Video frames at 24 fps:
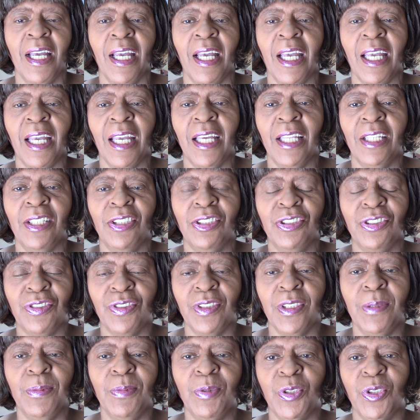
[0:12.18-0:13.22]
and the
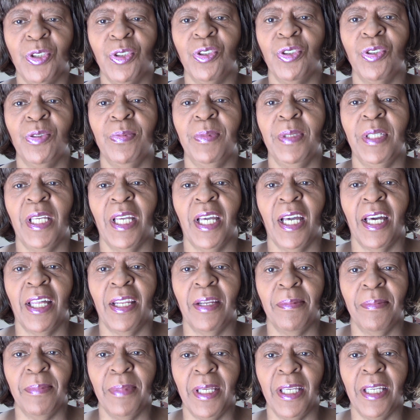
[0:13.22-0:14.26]
dream showed me how
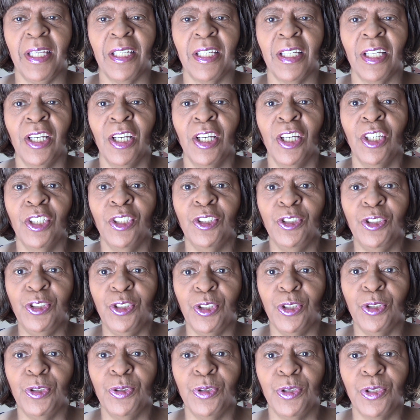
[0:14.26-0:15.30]
to make
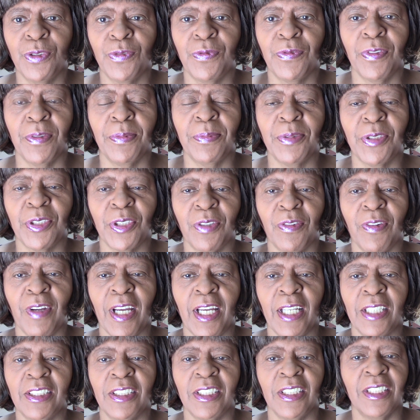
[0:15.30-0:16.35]
juice from
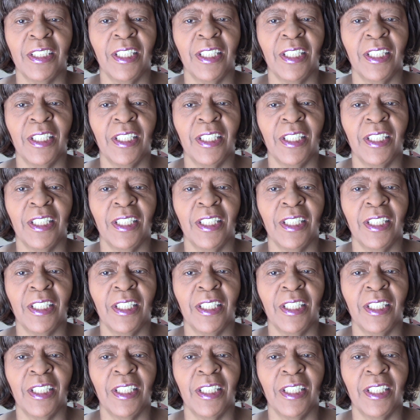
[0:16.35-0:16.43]
scratch.